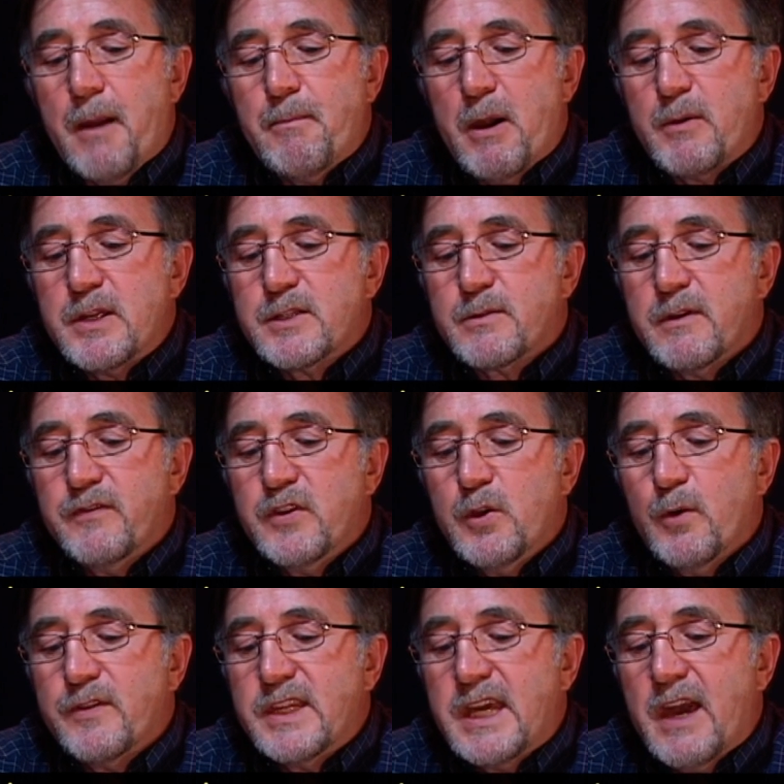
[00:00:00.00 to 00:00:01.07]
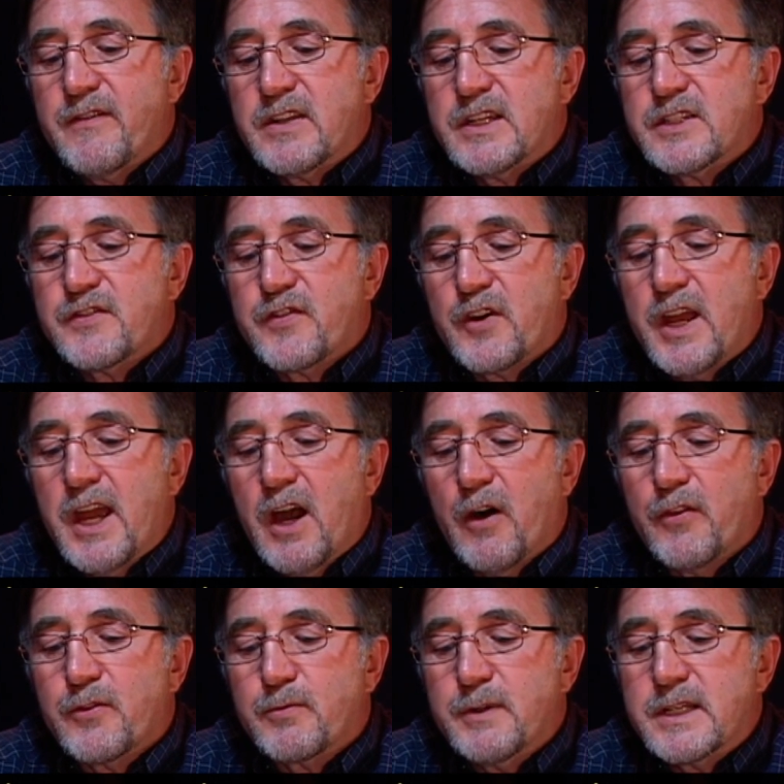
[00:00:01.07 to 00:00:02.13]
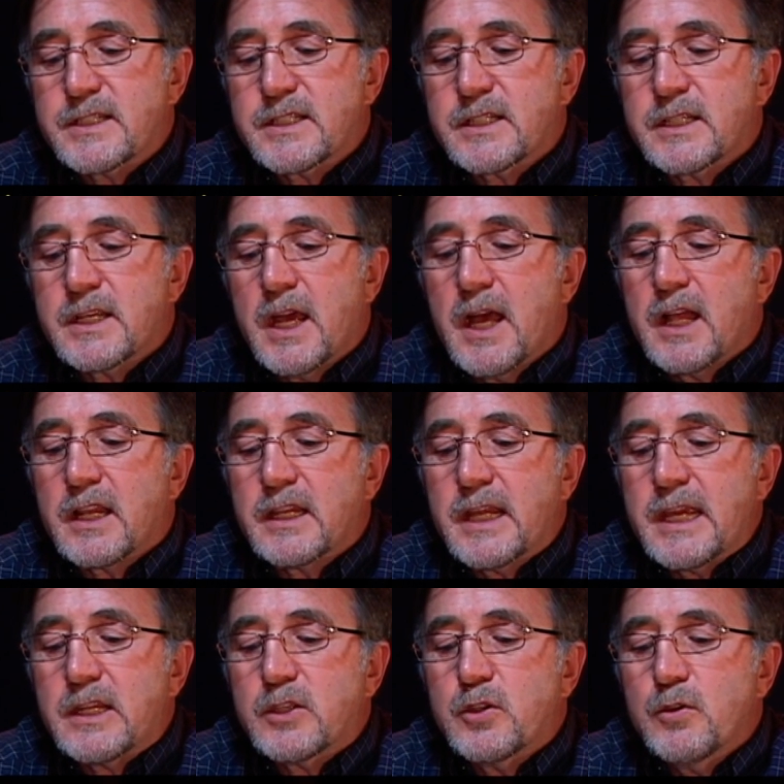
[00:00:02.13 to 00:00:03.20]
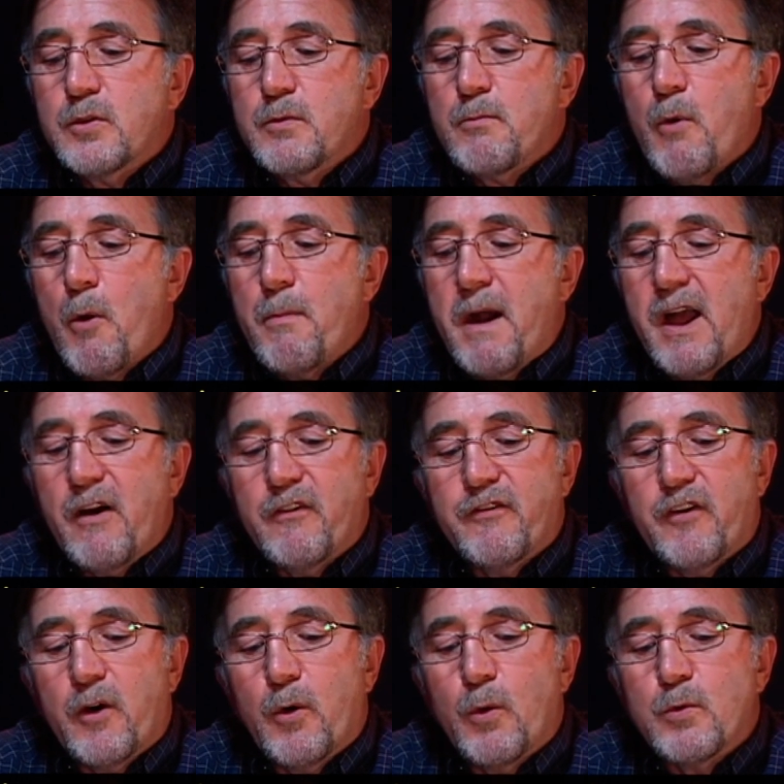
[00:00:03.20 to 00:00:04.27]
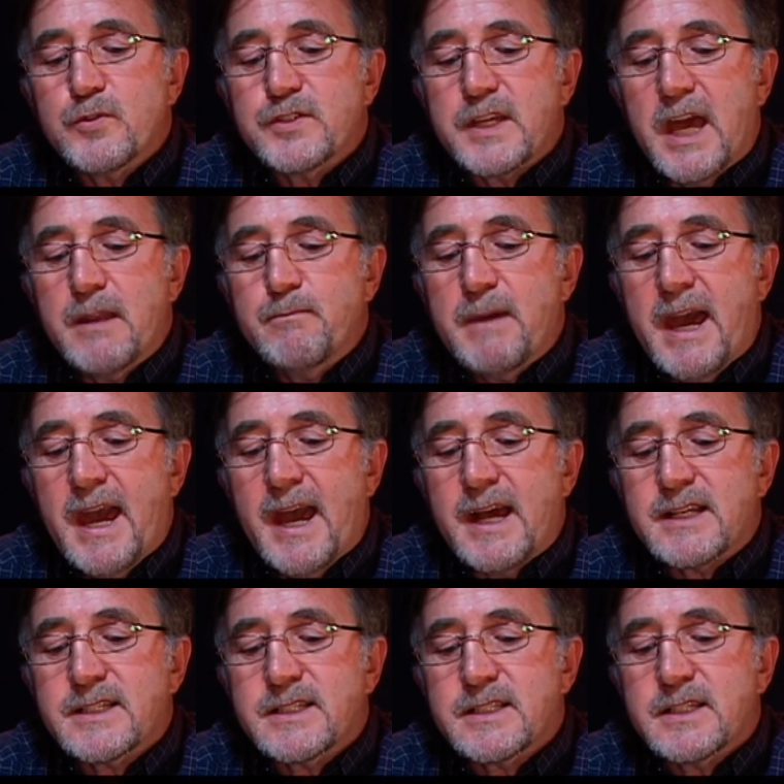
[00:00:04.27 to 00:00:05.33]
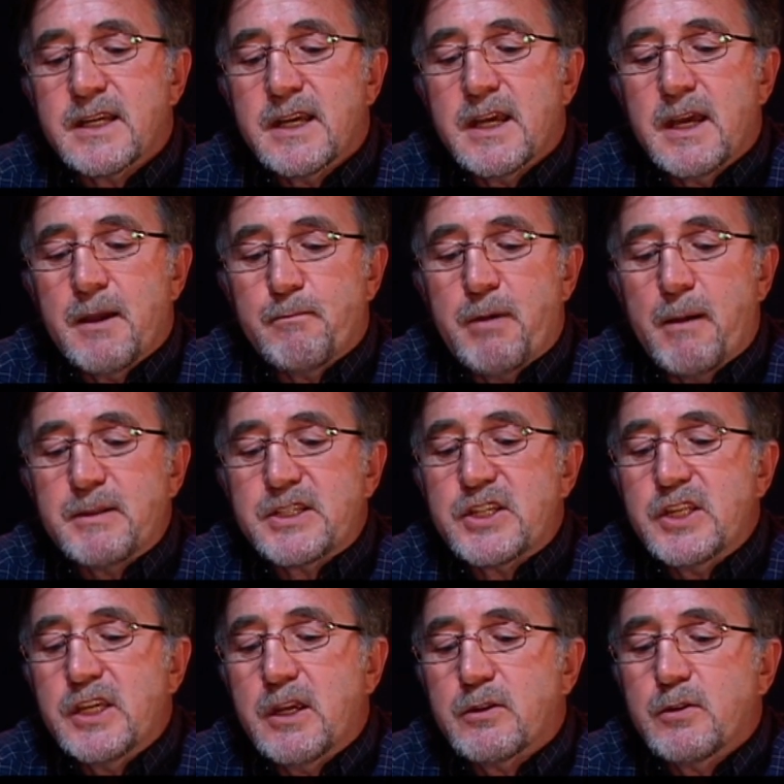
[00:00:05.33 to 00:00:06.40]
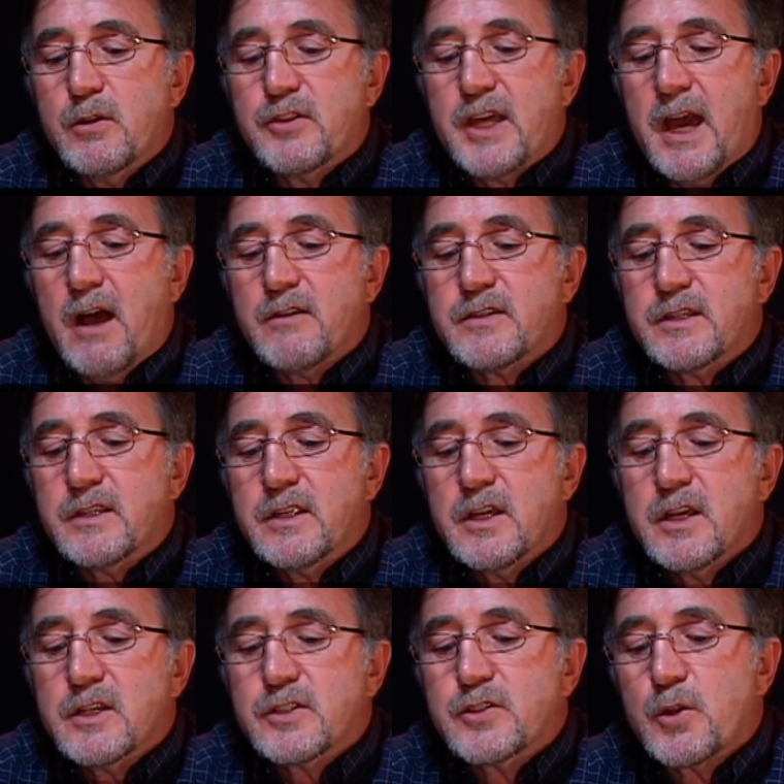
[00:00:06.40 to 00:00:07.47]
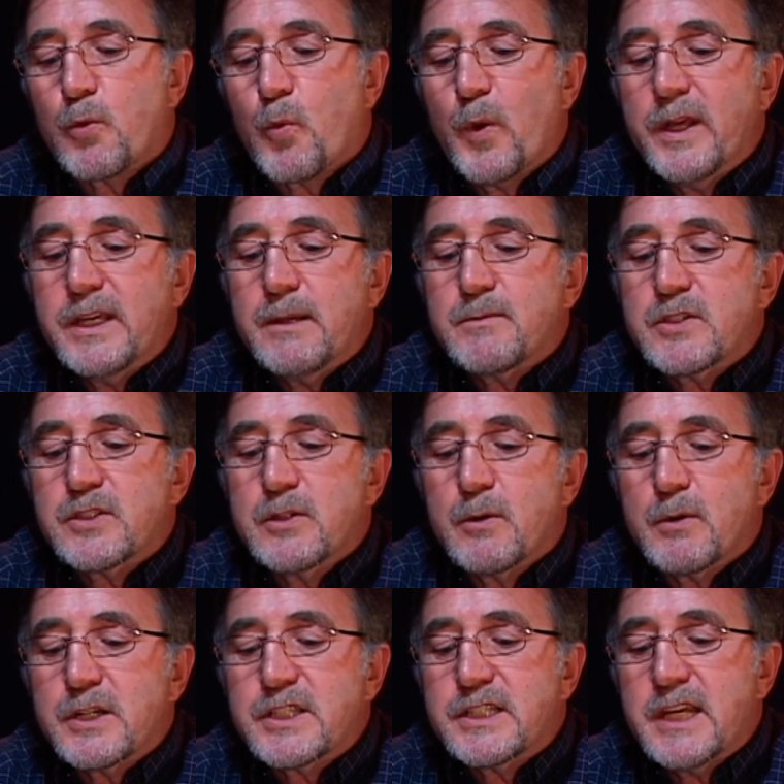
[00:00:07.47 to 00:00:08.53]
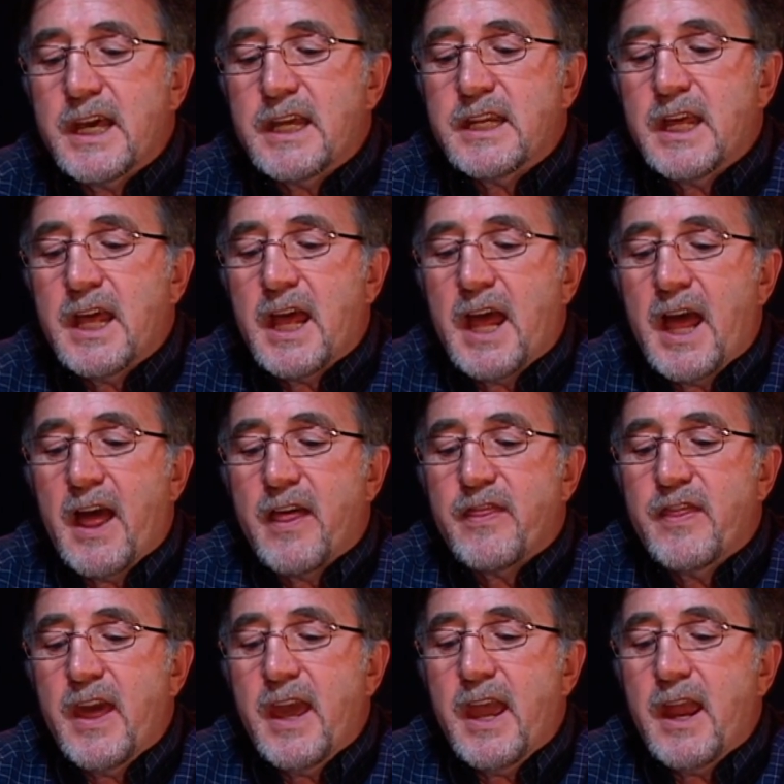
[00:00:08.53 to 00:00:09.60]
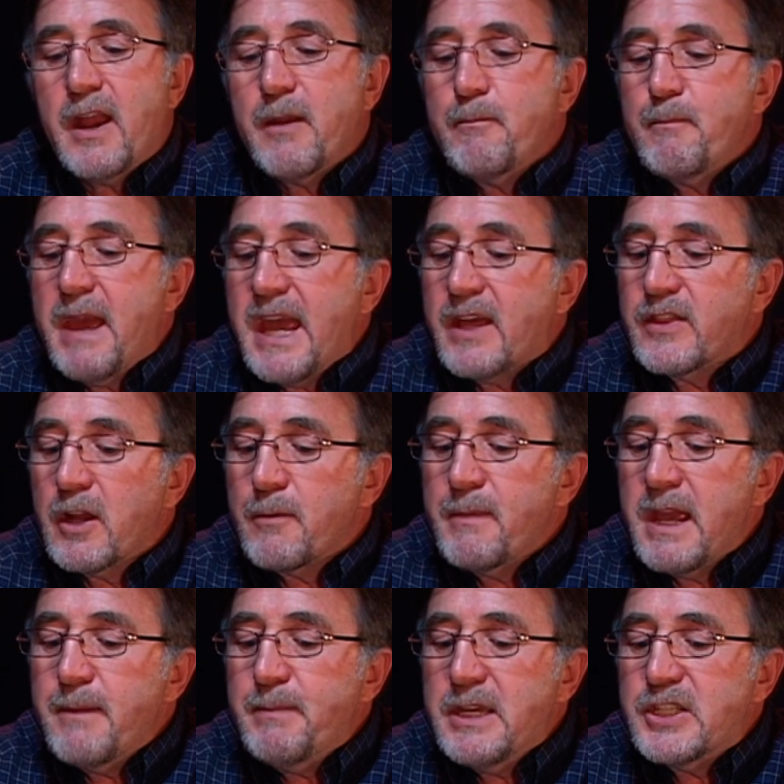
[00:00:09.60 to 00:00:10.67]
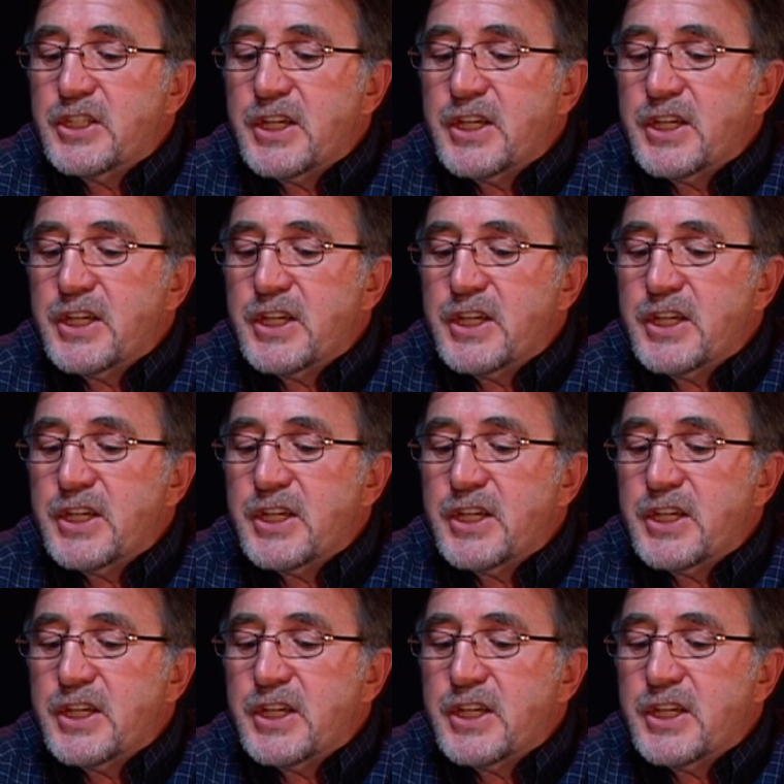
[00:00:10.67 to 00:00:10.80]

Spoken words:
about his review of the evidence for health risks linked to mobile phones and masks, published in the year 2000, Sir William Stewart said, there may be